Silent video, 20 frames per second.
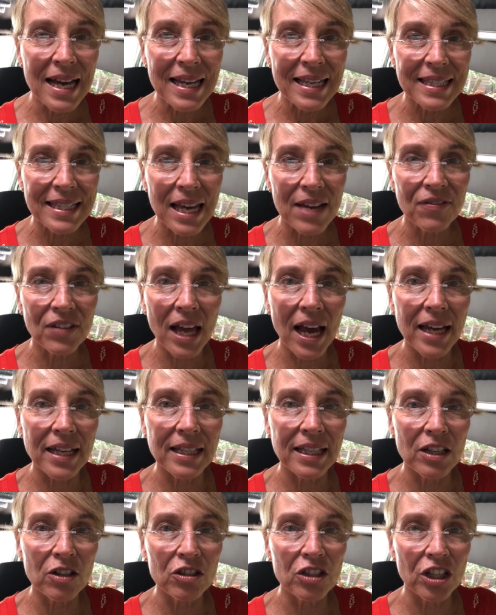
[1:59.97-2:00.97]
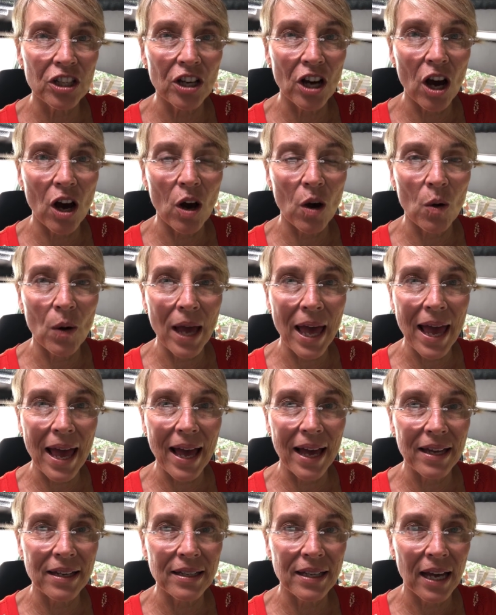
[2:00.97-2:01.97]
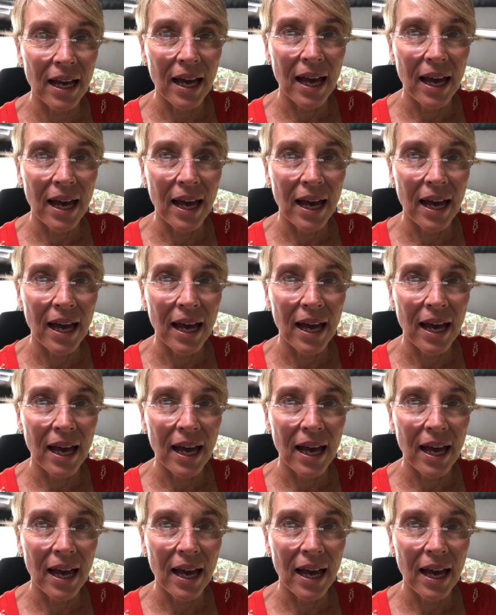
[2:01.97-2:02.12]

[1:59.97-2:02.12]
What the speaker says: Safe Light years ago had